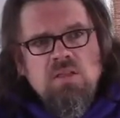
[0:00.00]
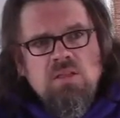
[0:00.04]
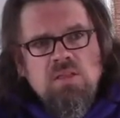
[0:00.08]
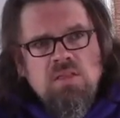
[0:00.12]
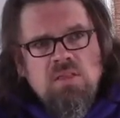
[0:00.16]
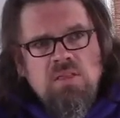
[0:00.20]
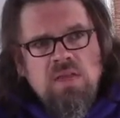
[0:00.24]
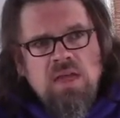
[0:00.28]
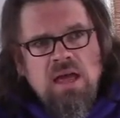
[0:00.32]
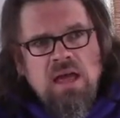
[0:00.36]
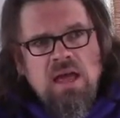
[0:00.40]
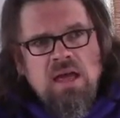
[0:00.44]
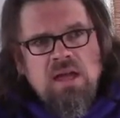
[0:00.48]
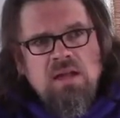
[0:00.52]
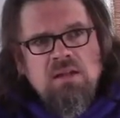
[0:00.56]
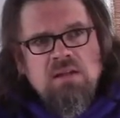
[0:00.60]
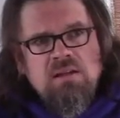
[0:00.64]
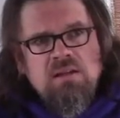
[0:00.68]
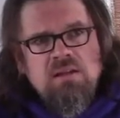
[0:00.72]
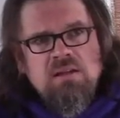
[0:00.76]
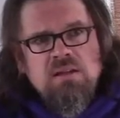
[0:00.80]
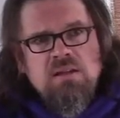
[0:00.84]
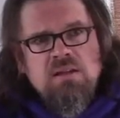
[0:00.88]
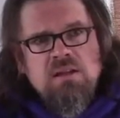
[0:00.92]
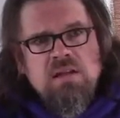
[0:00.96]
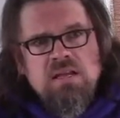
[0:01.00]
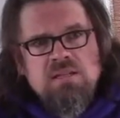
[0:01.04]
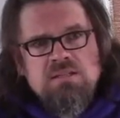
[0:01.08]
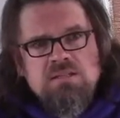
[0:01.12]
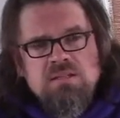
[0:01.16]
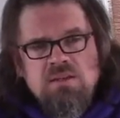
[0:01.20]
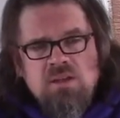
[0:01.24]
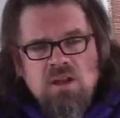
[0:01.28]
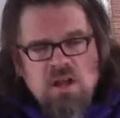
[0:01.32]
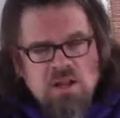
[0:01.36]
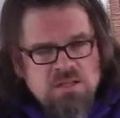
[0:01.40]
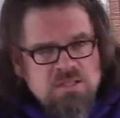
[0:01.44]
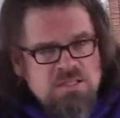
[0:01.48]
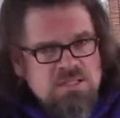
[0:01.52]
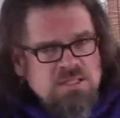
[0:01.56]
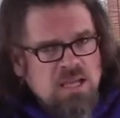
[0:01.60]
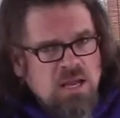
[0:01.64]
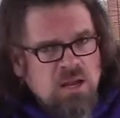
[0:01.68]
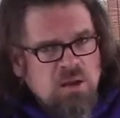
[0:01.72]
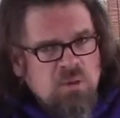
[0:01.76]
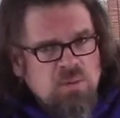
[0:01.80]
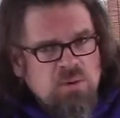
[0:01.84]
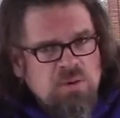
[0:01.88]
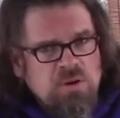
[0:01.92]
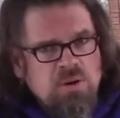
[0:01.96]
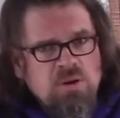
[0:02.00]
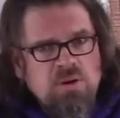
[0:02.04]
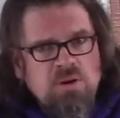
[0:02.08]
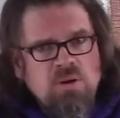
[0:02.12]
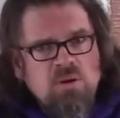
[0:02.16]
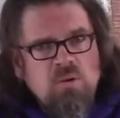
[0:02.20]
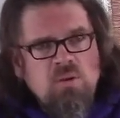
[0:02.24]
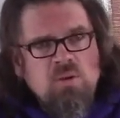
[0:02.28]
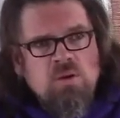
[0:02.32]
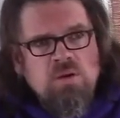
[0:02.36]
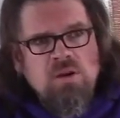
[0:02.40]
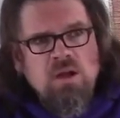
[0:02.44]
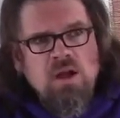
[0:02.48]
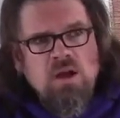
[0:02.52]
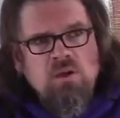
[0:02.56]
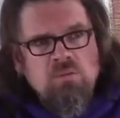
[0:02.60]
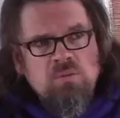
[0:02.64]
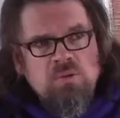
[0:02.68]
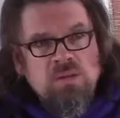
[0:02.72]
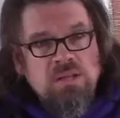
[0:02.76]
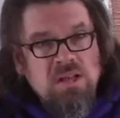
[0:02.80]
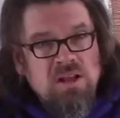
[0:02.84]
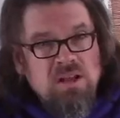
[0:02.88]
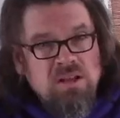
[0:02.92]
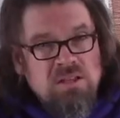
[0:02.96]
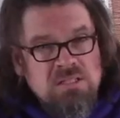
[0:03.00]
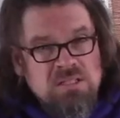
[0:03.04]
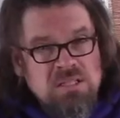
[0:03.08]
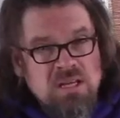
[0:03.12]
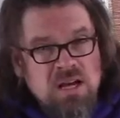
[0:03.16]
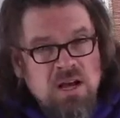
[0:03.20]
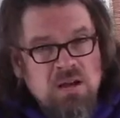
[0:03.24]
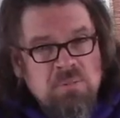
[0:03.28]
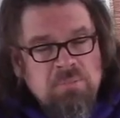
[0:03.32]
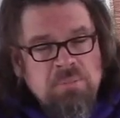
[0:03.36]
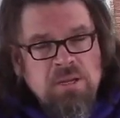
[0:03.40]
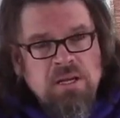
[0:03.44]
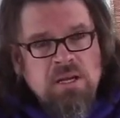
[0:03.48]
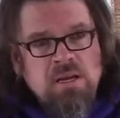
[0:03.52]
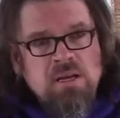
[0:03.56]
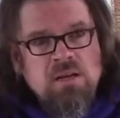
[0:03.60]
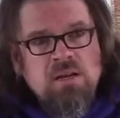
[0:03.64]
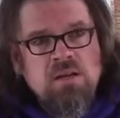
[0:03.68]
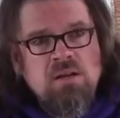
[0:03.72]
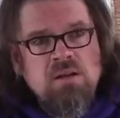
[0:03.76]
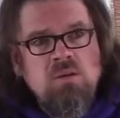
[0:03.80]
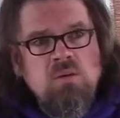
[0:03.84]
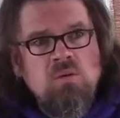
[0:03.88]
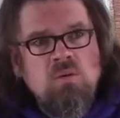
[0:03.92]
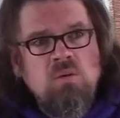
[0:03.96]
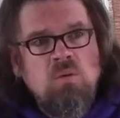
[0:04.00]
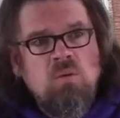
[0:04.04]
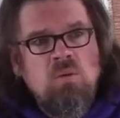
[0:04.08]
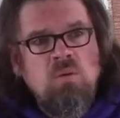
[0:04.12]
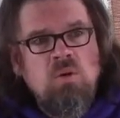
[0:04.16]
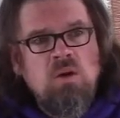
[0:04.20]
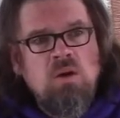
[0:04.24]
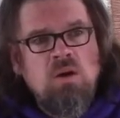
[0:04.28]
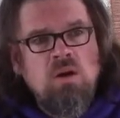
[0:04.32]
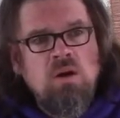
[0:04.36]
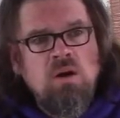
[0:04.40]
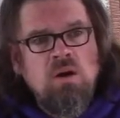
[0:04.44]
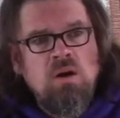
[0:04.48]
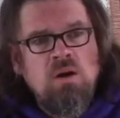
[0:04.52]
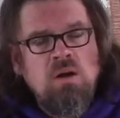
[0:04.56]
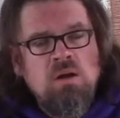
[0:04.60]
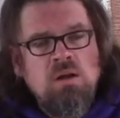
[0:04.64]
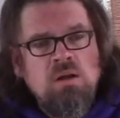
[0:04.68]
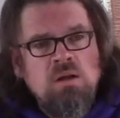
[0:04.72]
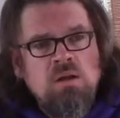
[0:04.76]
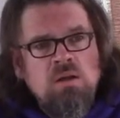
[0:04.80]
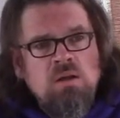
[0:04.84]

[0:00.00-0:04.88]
that is a non sequitur or not really on topic, or